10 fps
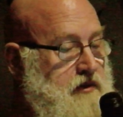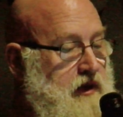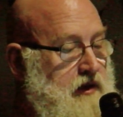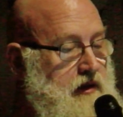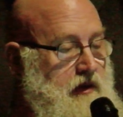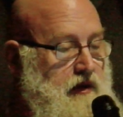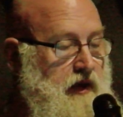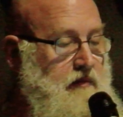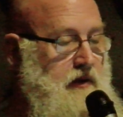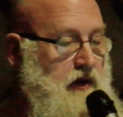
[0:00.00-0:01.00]
said that he
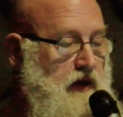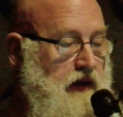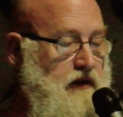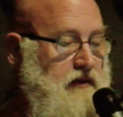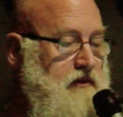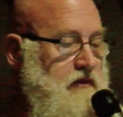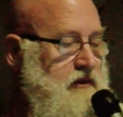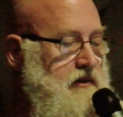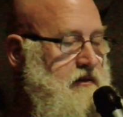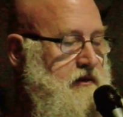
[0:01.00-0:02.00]
came in late.
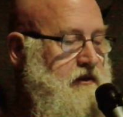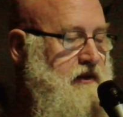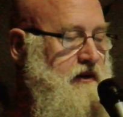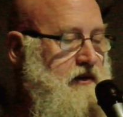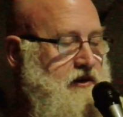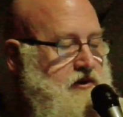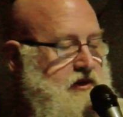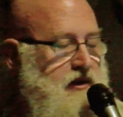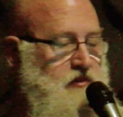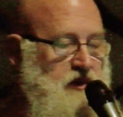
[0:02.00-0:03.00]
Could you
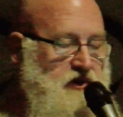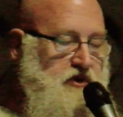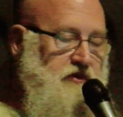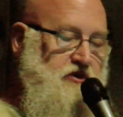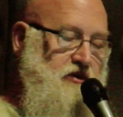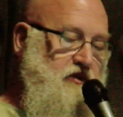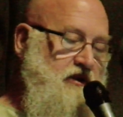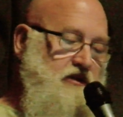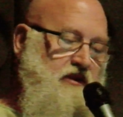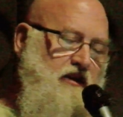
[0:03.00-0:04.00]
tell him what scripture it
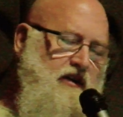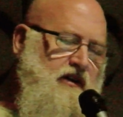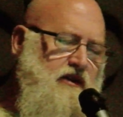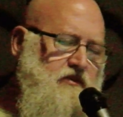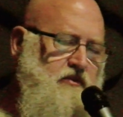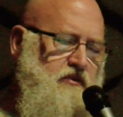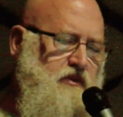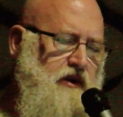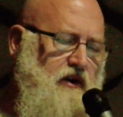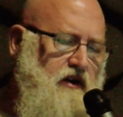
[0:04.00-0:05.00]
was
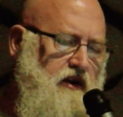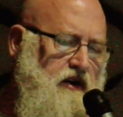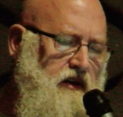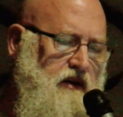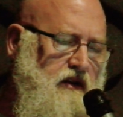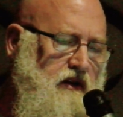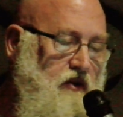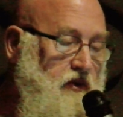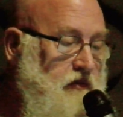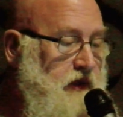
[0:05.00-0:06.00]
regarding
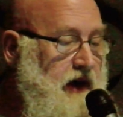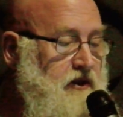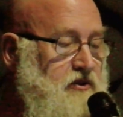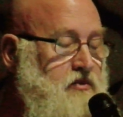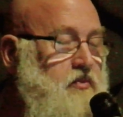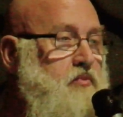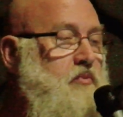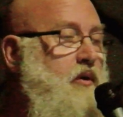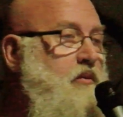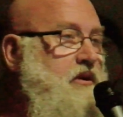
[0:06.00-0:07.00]
only matters
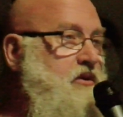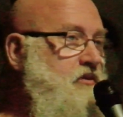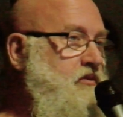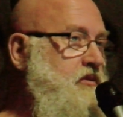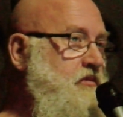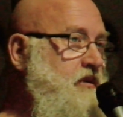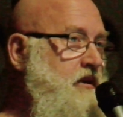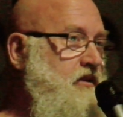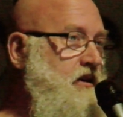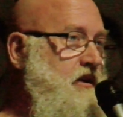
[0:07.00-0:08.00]
what we do from
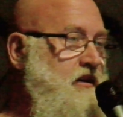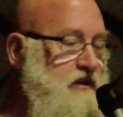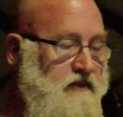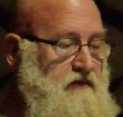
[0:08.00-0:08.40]
here on in?